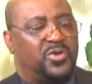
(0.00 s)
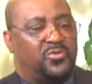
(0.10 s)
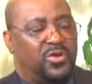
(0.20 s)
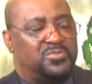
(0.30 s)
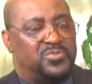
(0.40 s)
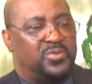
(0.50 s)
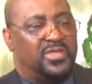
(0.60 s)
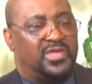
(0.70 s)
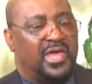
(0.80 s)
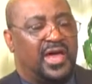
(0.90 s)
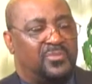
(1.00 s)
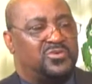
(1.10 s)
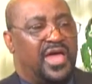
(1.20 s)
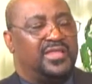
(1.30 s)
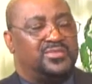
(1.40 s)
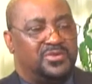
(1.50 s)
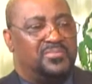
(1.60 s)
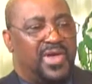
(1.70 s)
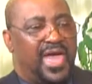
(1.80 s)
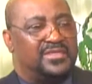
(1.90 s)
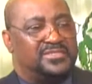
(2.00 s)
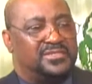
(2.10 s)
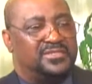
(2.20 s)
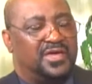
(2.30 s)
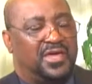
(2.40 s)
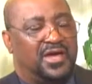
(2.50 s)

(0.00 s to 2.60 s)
to grips with, I'm trying to imagine